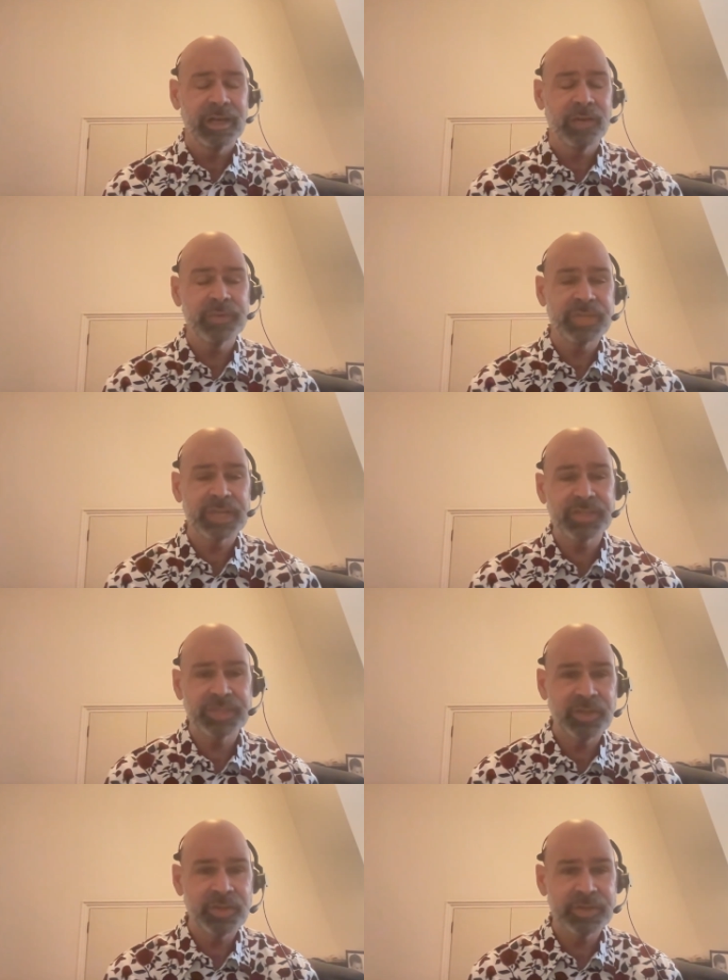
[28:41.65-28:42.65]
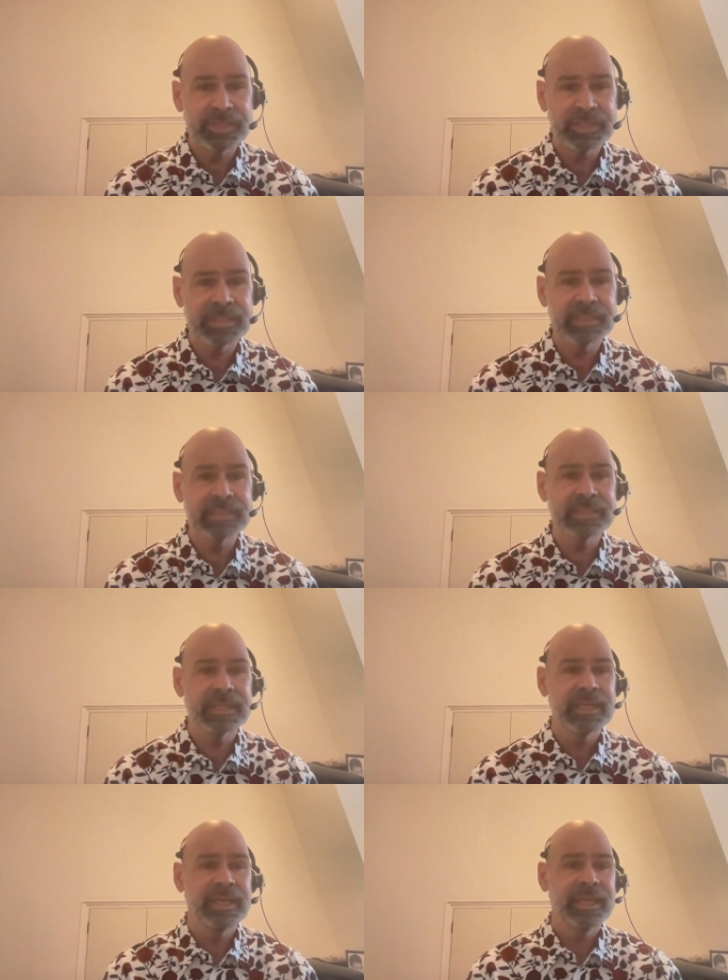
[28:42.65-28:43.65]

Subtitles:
rejection notices,